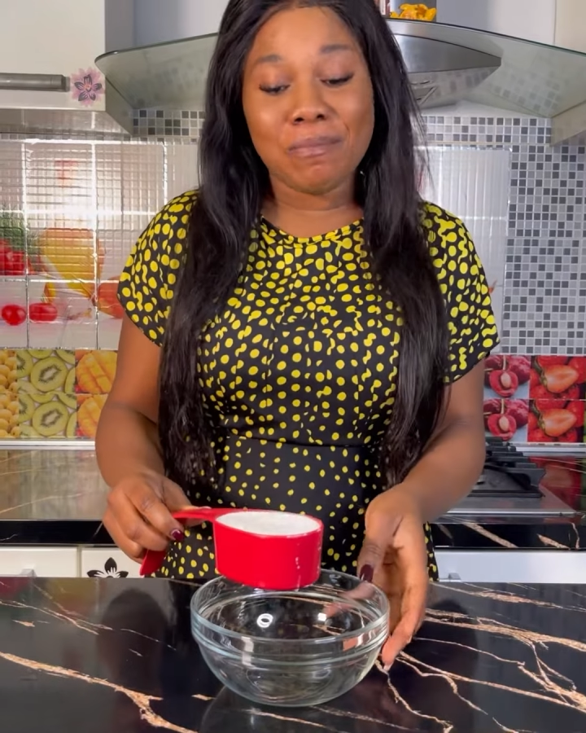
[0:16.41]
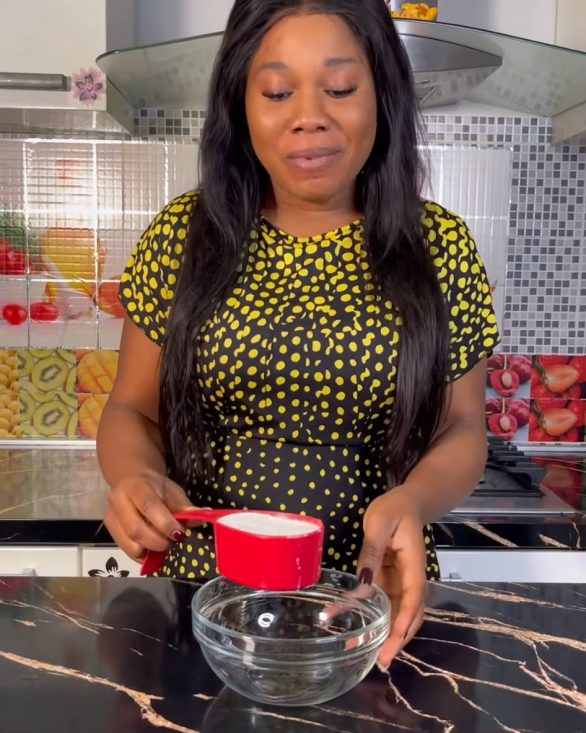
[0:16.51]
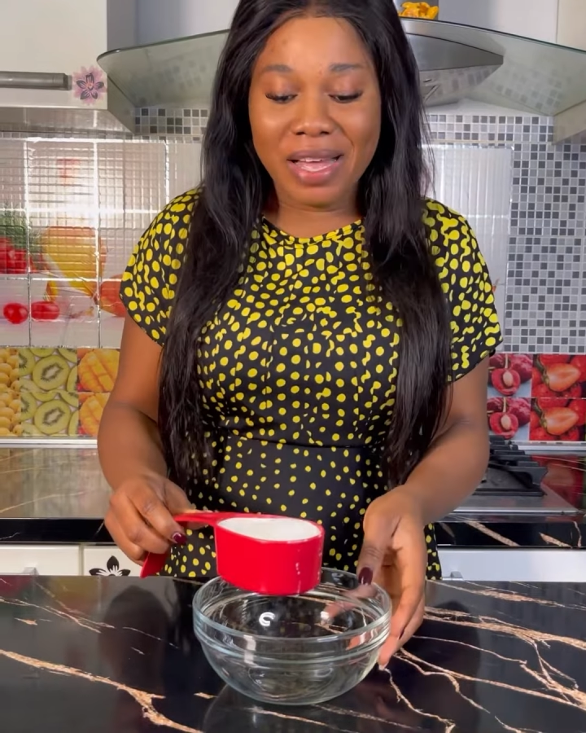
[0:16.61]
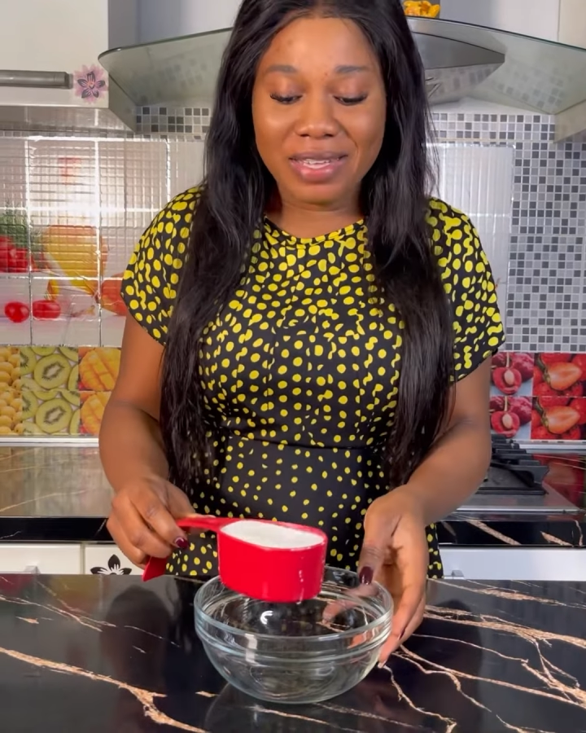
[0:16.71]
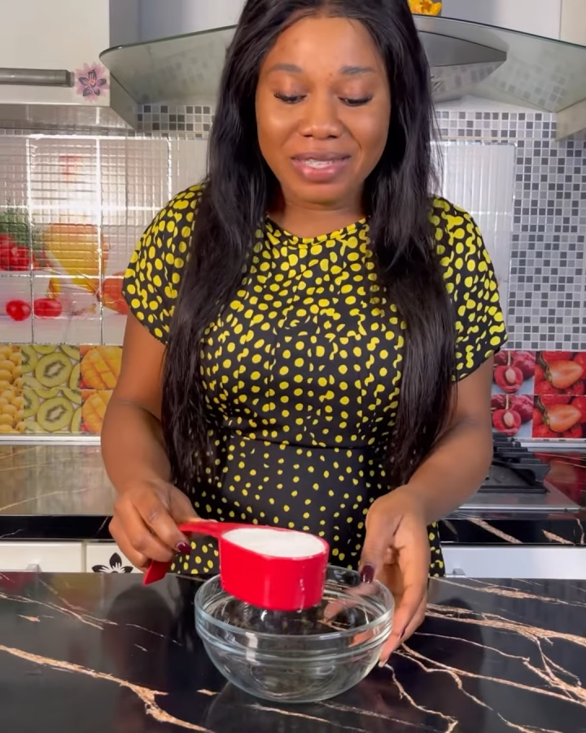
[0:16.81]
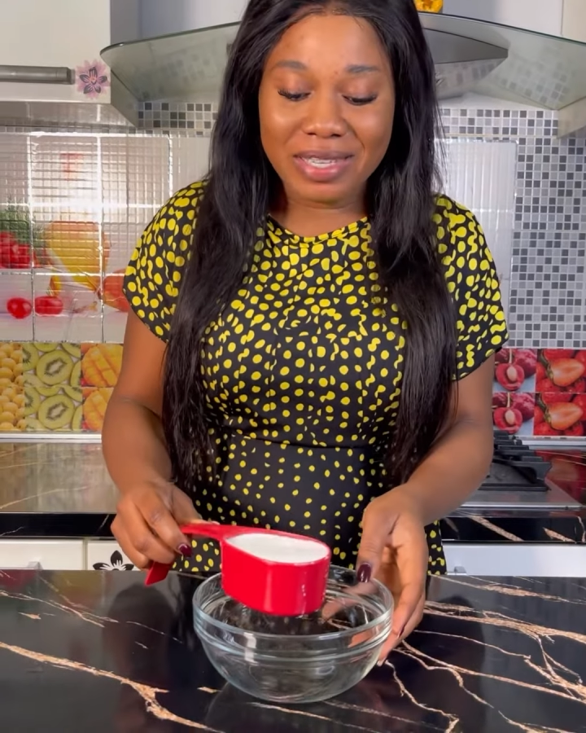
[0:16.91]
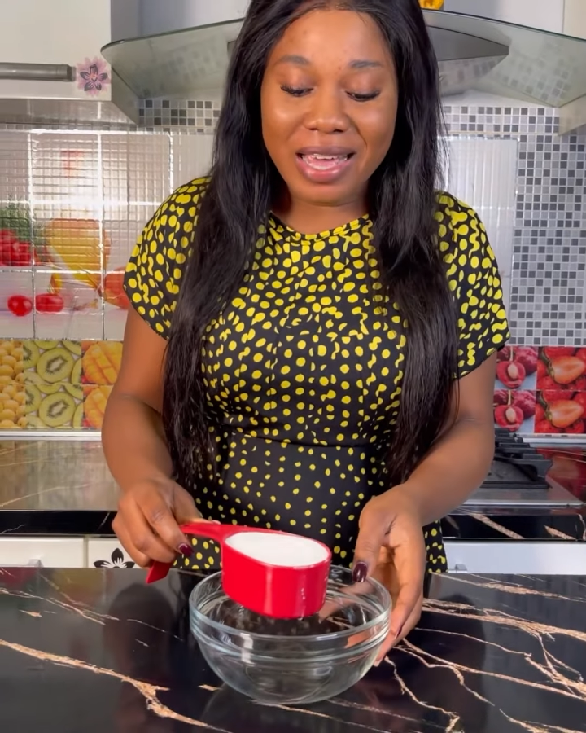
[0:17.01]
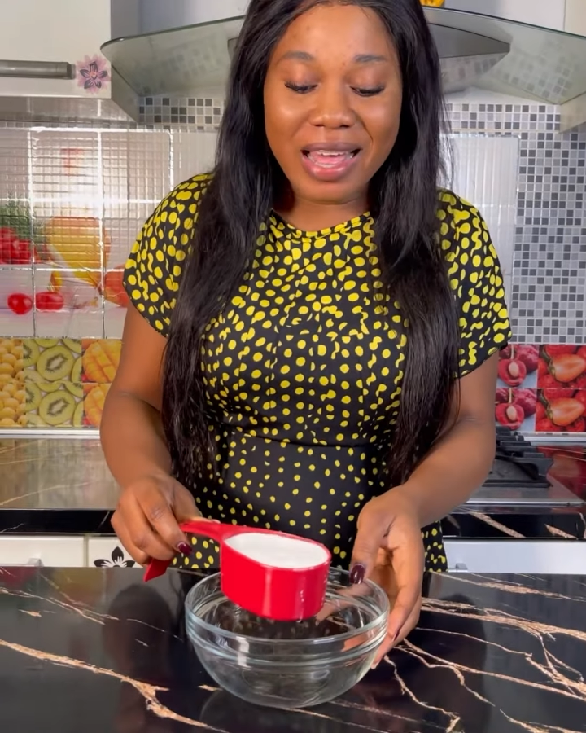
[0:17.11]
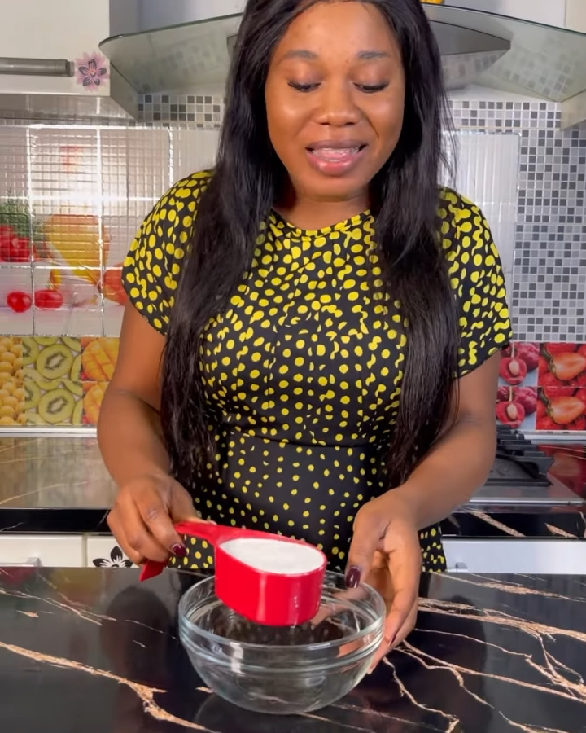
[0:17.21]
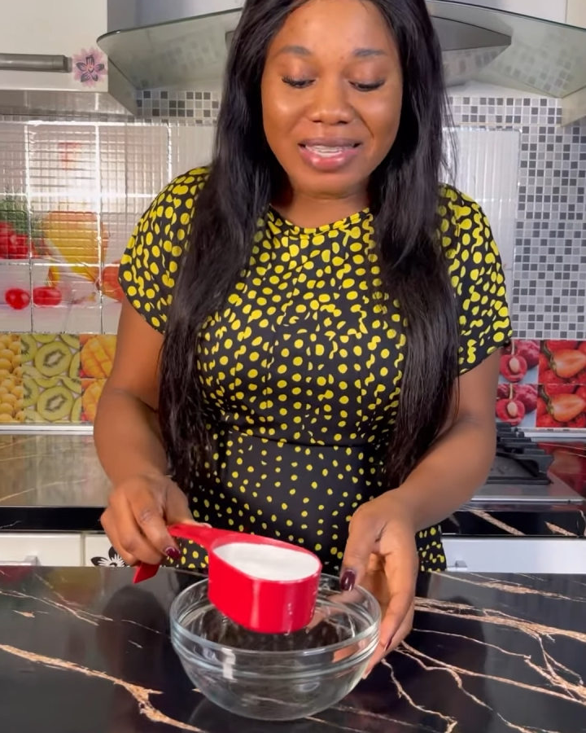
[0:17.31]
buns.
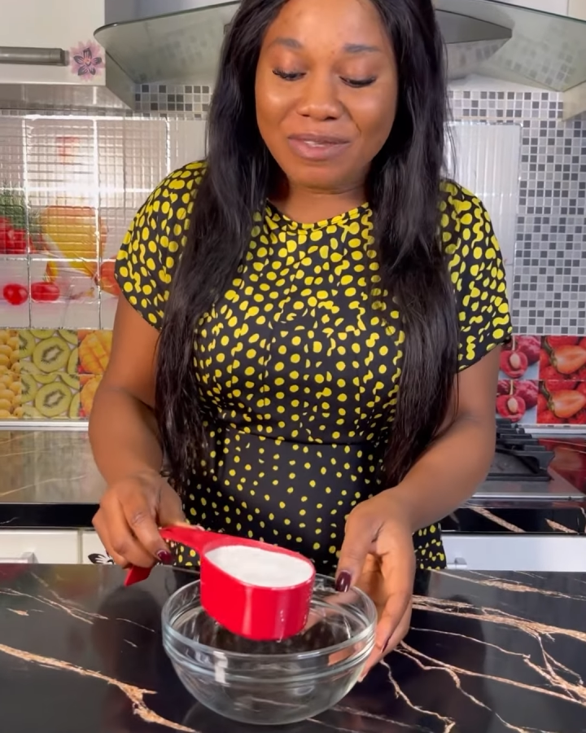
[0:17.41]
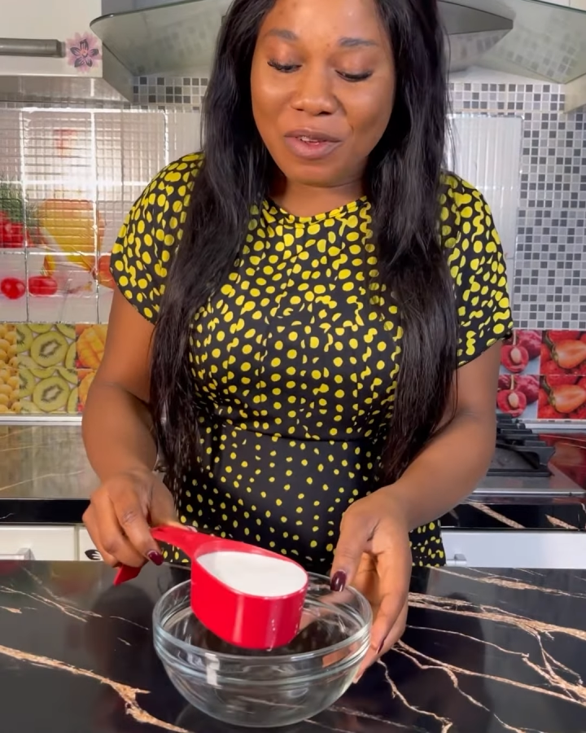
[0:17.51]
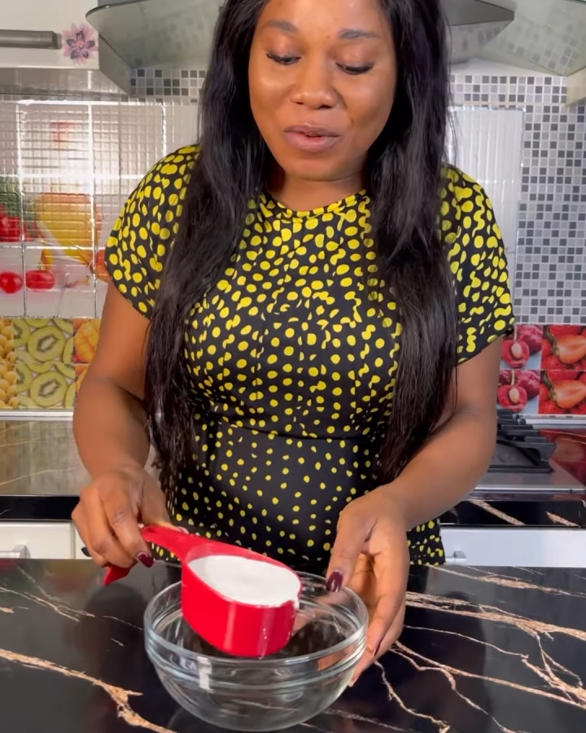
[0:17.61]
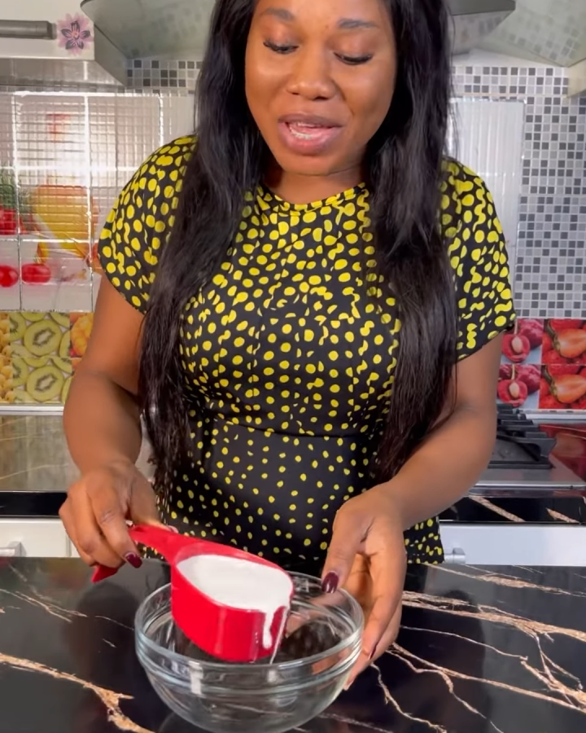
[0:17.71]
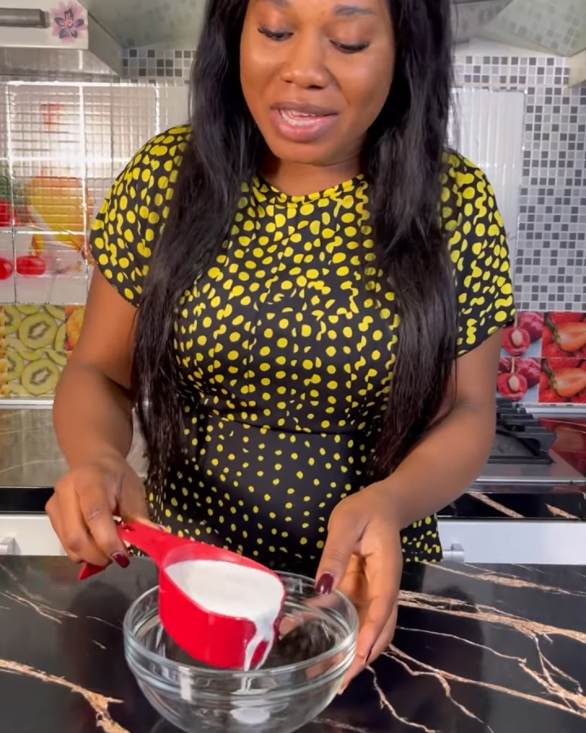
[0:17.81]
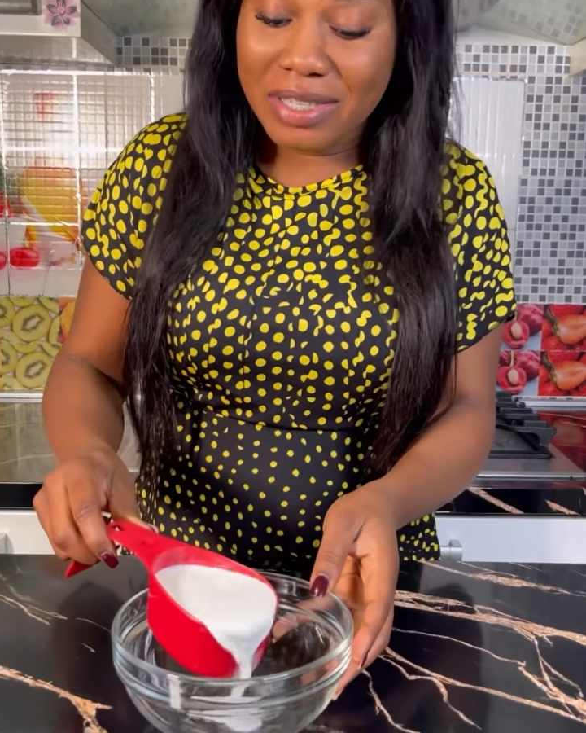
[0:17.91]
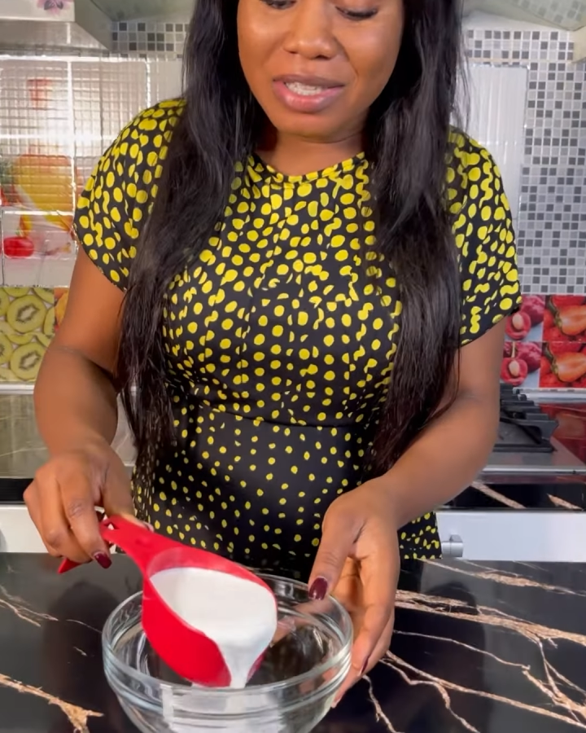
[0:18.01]
That's very easy